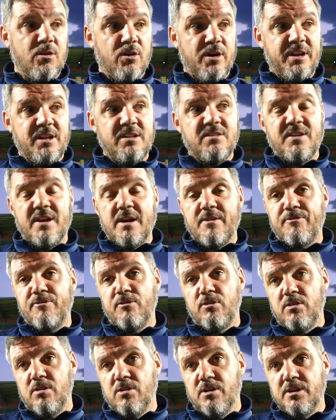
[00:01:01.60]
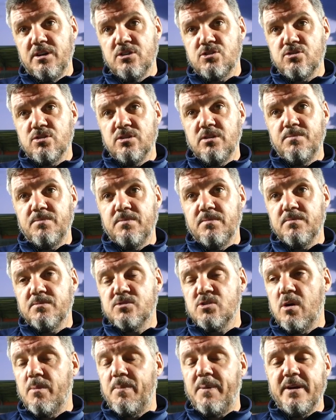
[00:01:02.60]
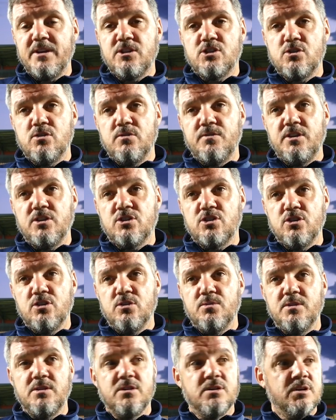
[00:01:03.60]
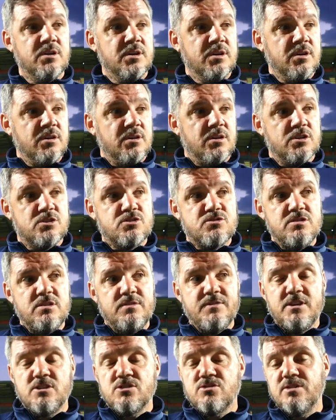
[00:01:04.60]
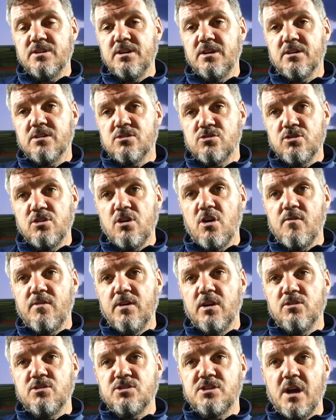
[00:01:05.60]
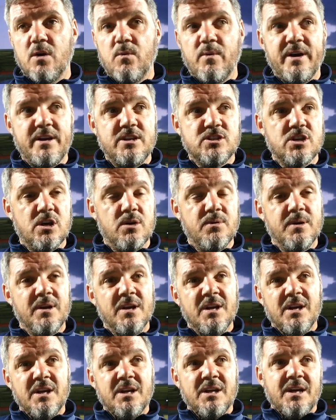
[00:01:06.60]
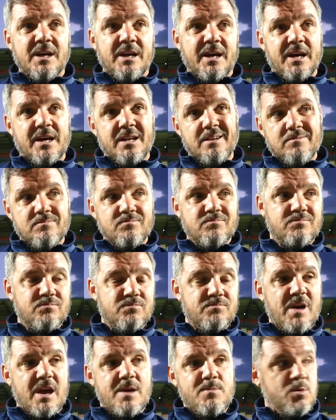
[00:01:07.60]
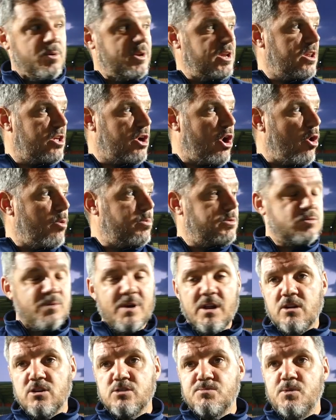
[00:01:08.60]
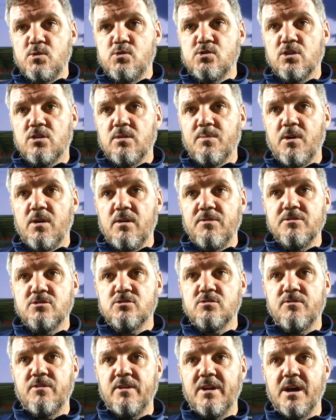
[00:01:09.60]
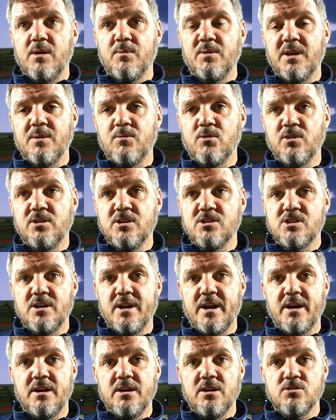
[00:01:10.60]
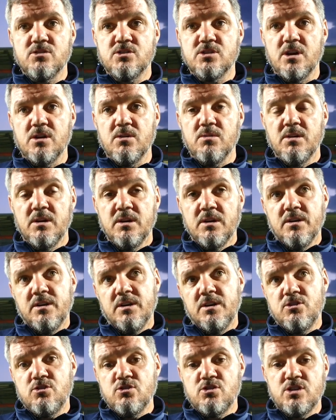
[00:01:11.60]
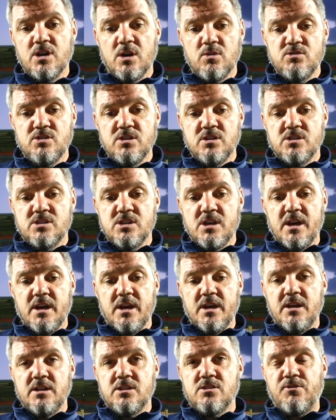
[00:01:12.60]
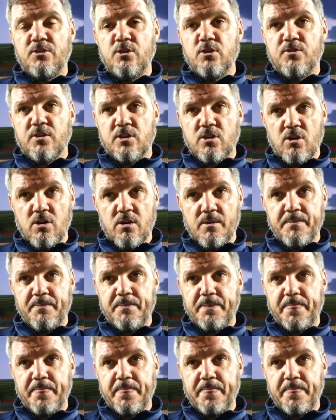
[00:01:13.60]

line, into their front line, and try sort of play 2v2 or 3v3, or try overload us that way. So, and maybe we didn't cope as well because Moose had come off and stuff like that with them kind of scenarios. So it just shows you it's food for thought.